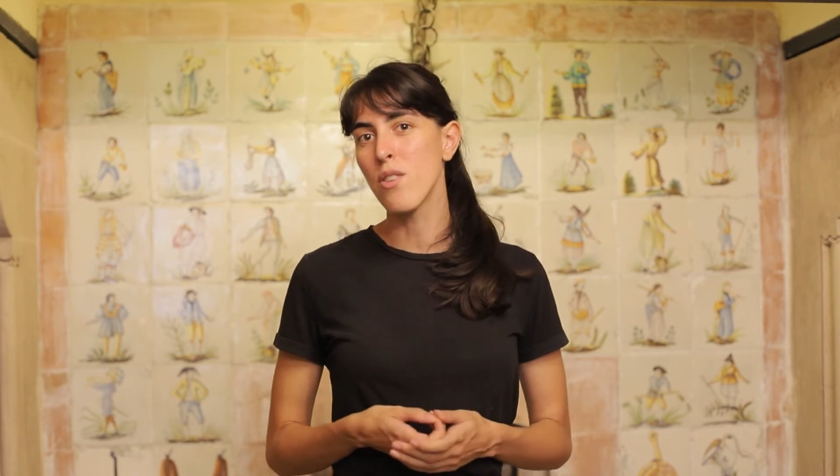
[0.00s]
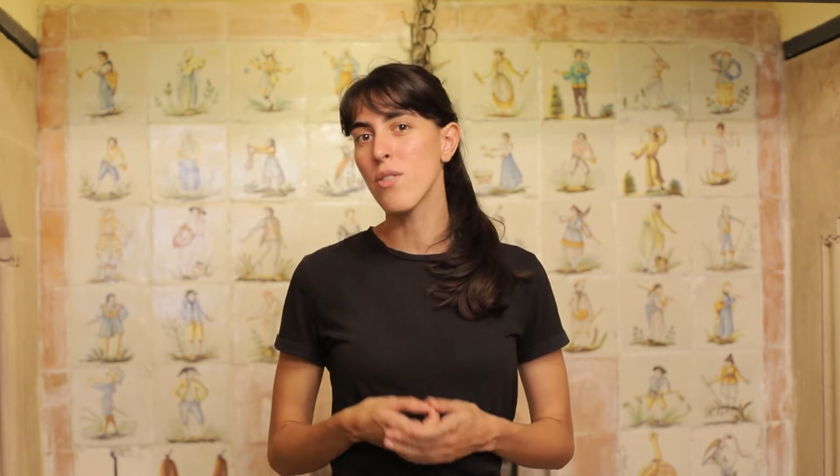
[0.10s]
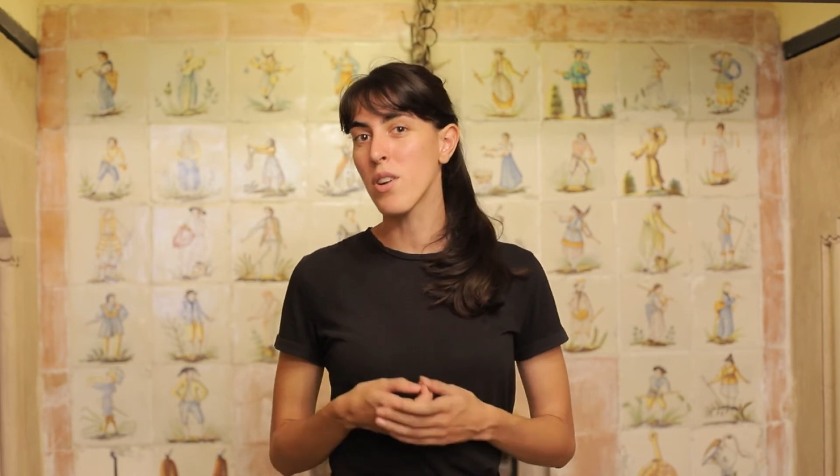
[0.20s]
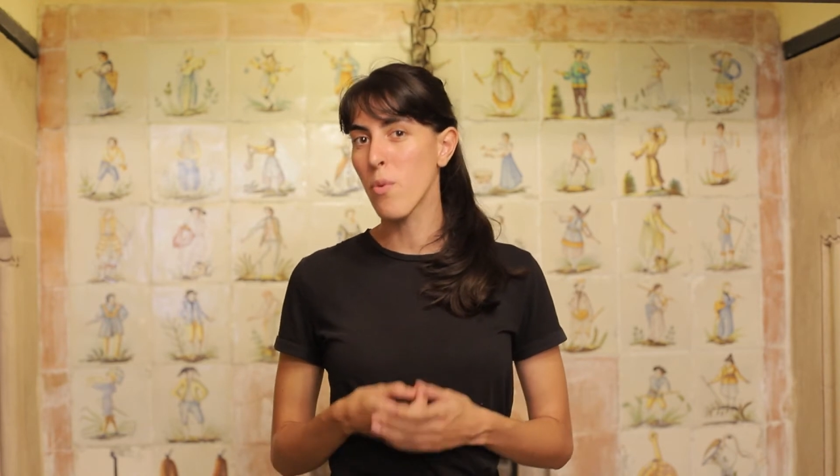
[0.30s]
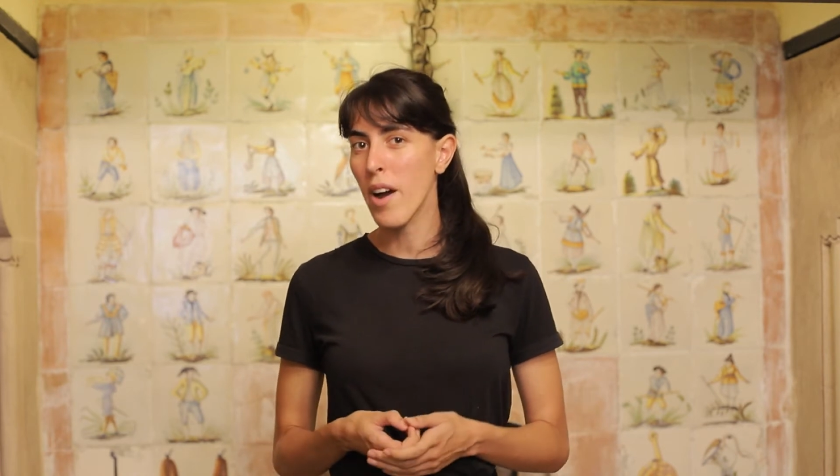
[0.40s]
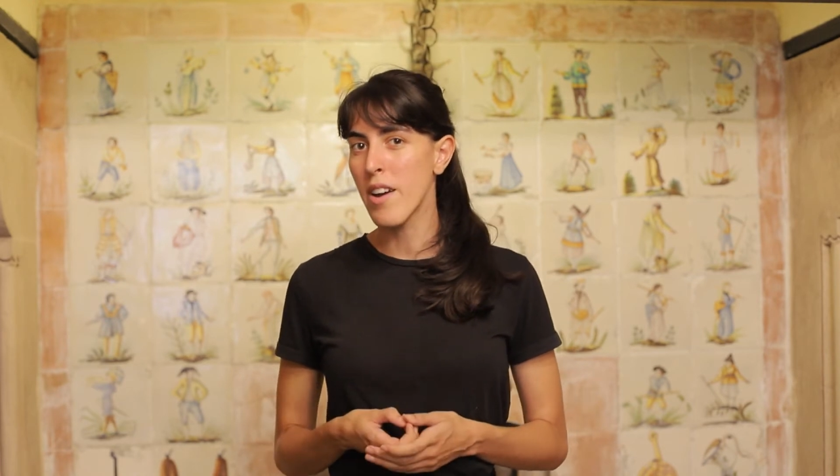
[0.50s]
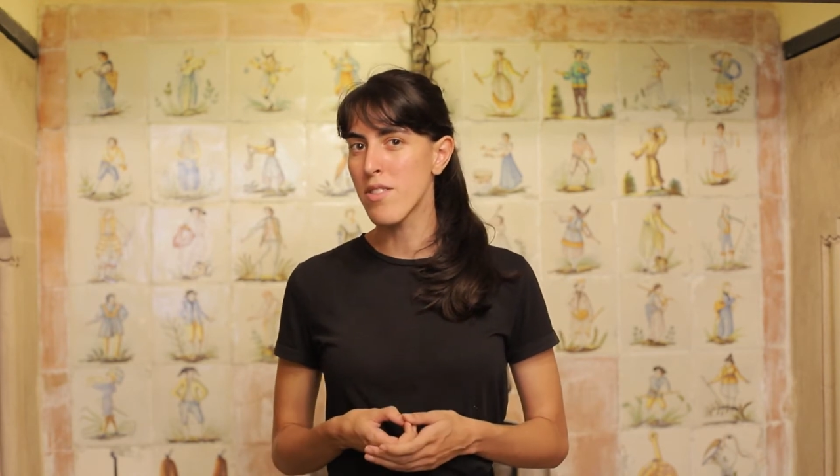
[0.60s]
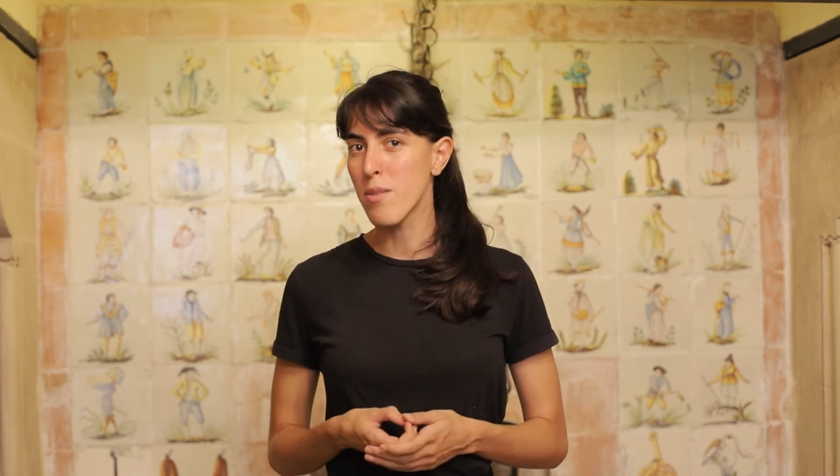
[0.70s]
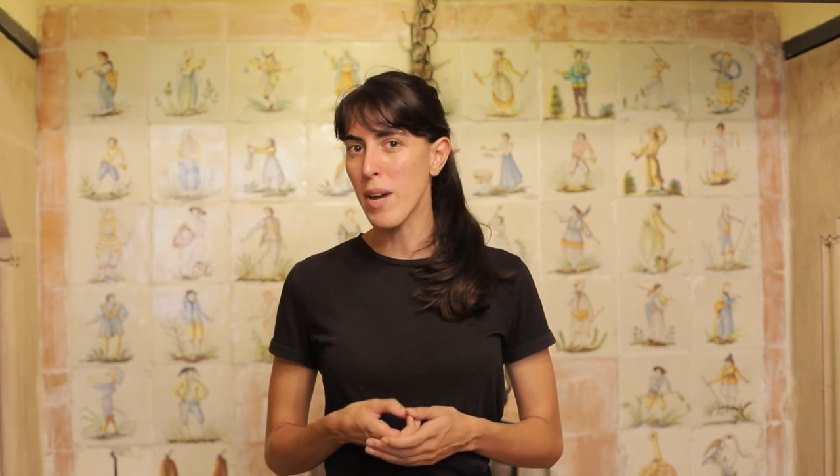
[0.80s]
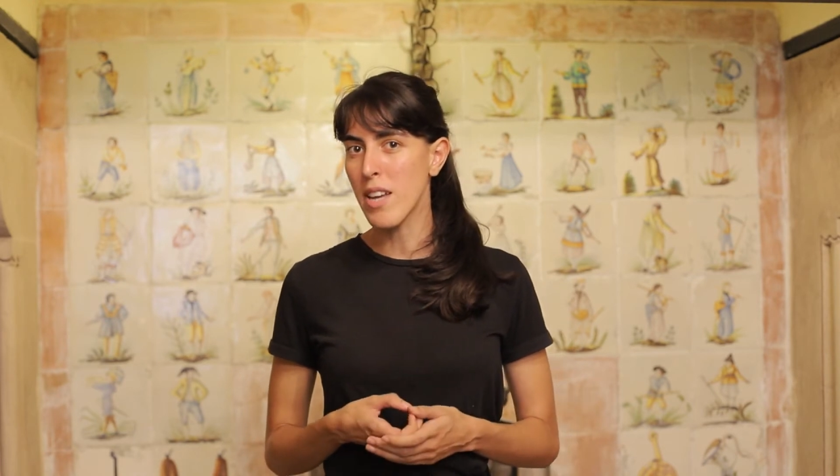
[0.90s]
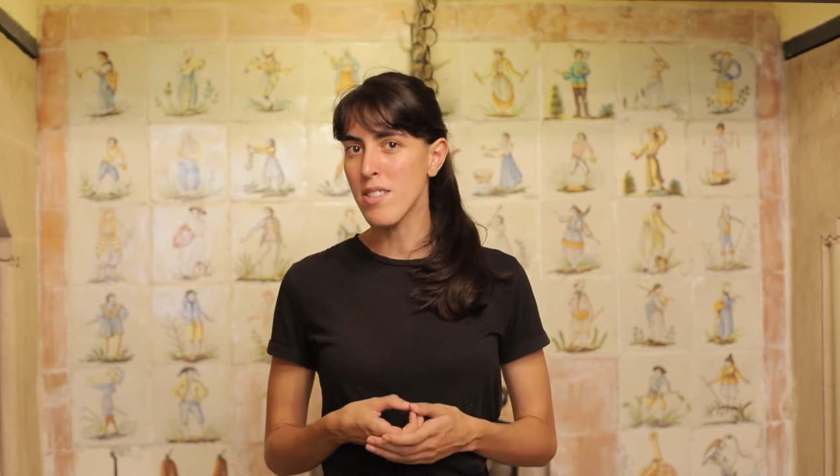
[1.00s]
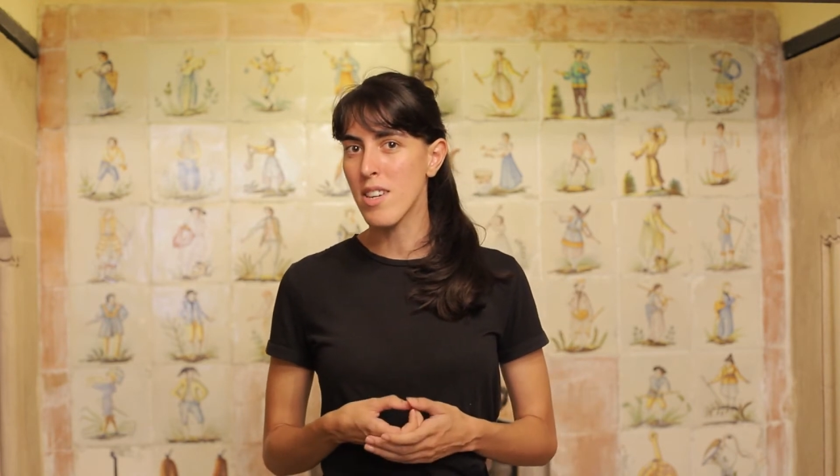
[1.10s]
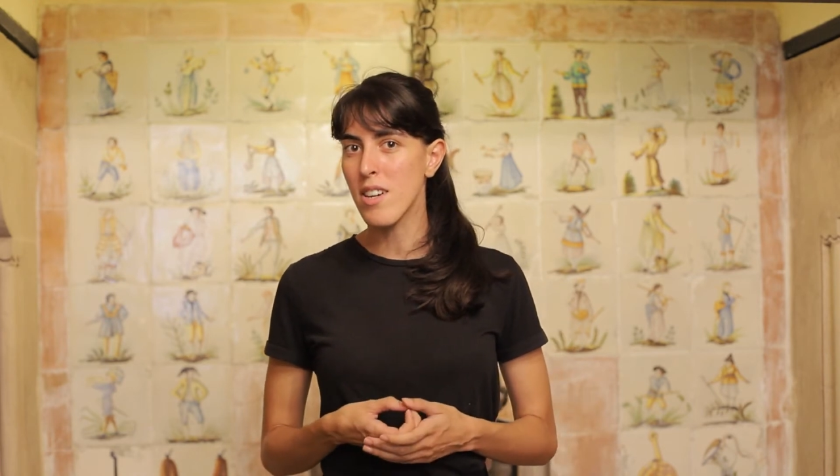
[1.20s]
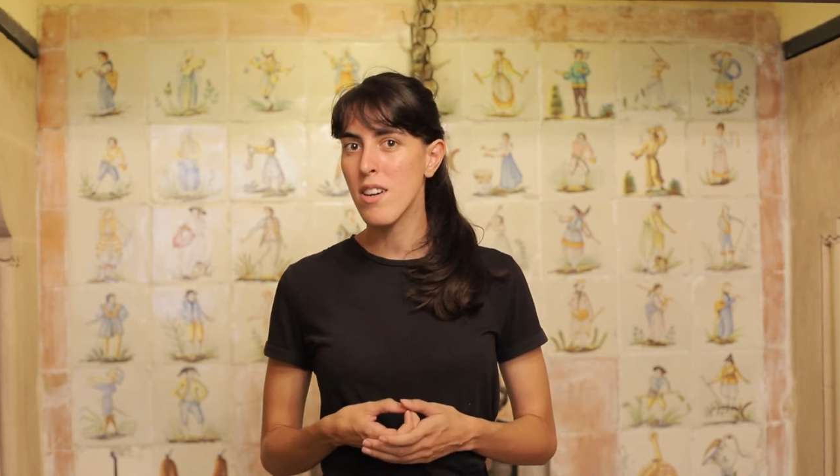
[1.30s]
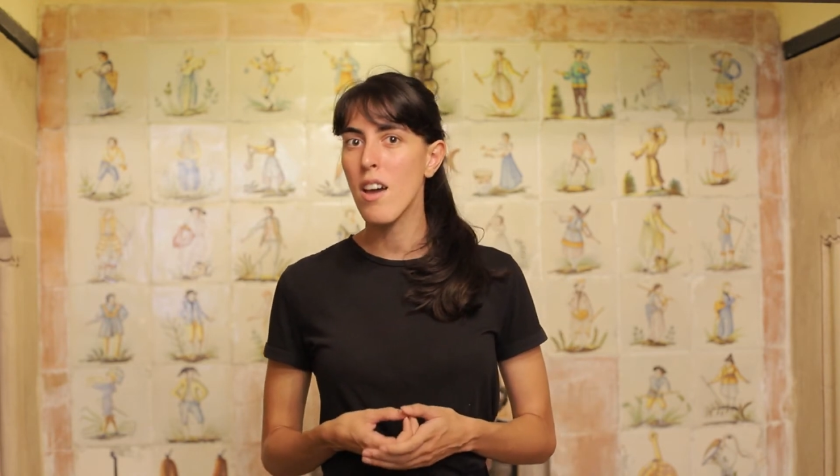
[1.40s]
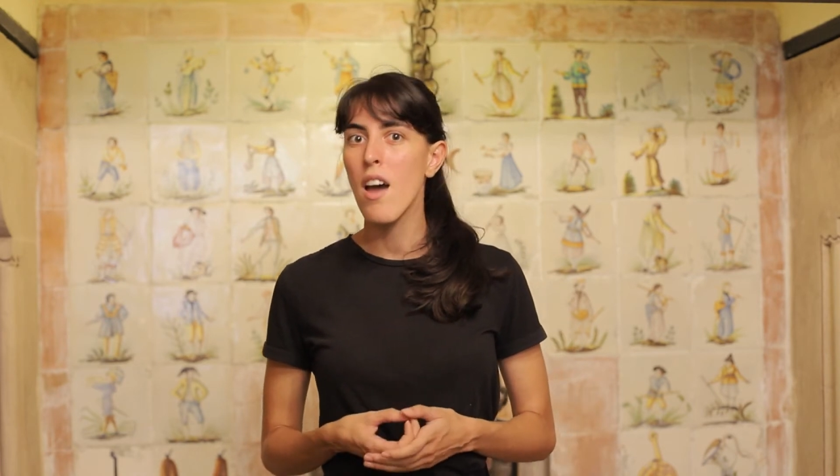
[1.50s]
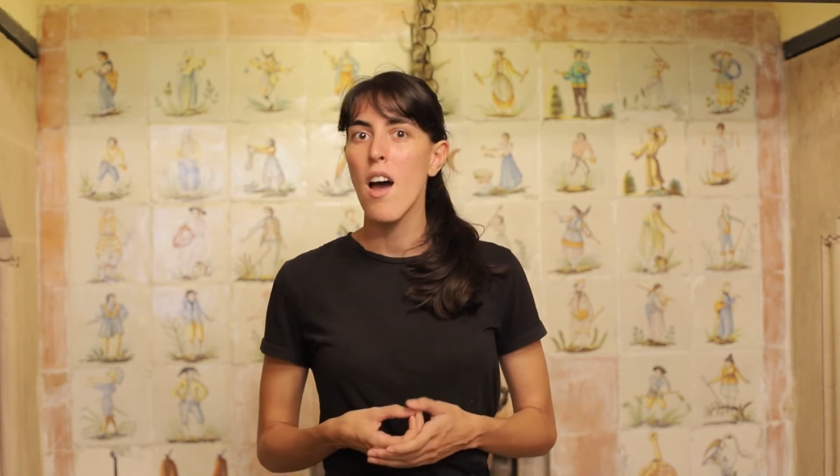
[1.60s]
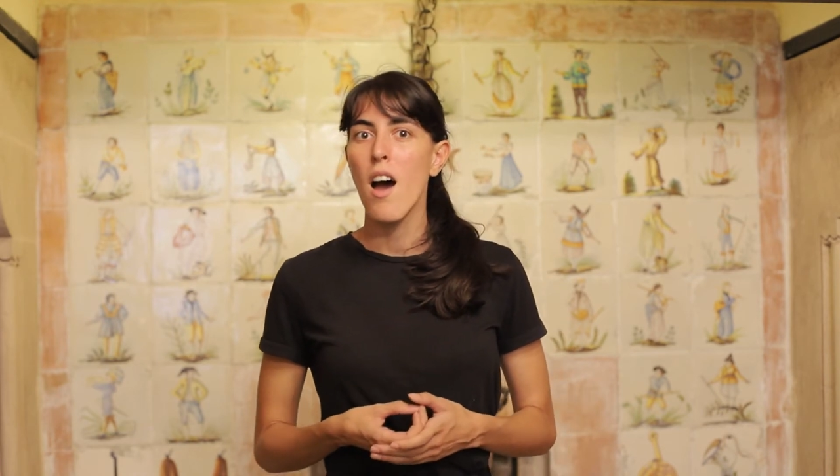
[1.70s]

Luke acquired the painting,